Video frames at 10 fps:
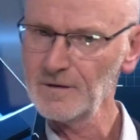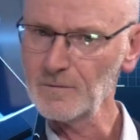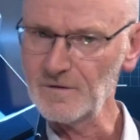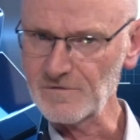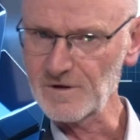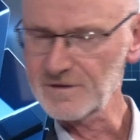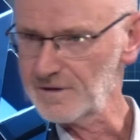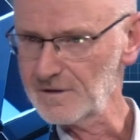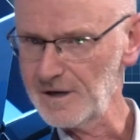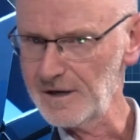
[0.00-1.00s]
We've just,
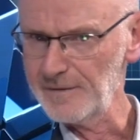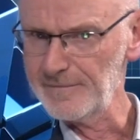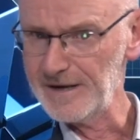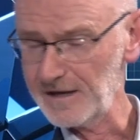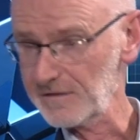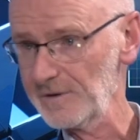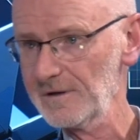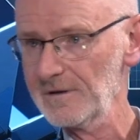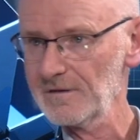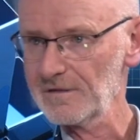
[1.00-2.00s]
um, last
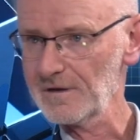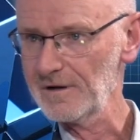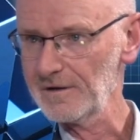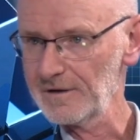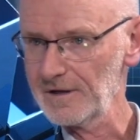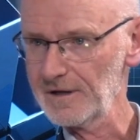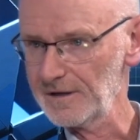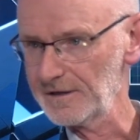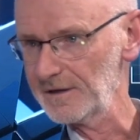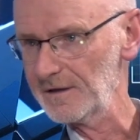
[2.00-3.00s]
week, signed
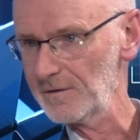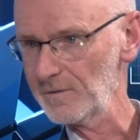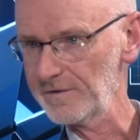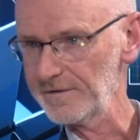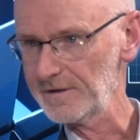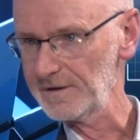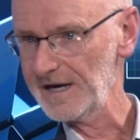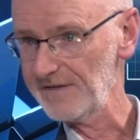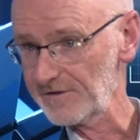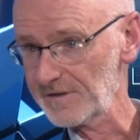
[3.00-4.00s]
a deal with the
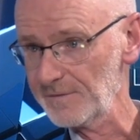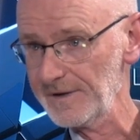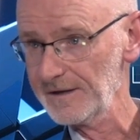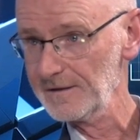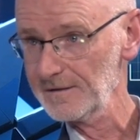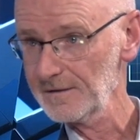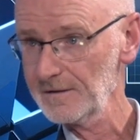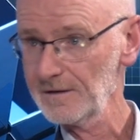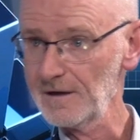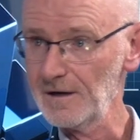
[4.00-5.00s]
Afrexim Bank,
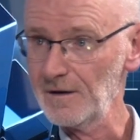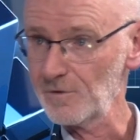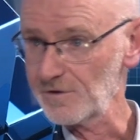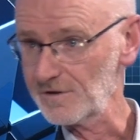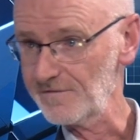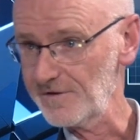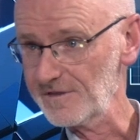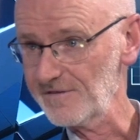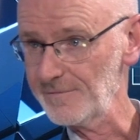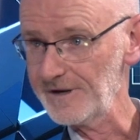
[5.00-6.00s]
uh, which is the
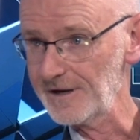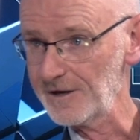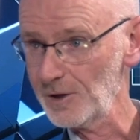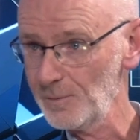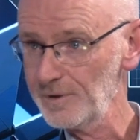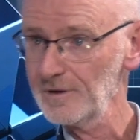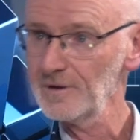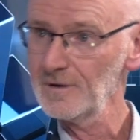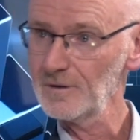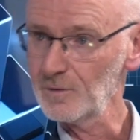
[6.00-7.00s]
first of many, I hope,
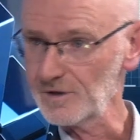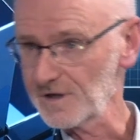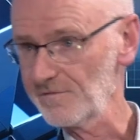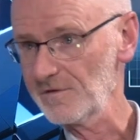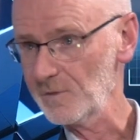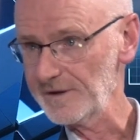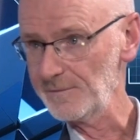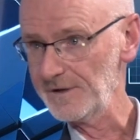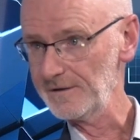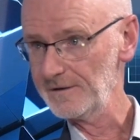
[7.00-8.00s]
mm. which gives us 20
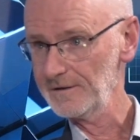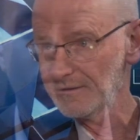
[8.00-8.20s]
million.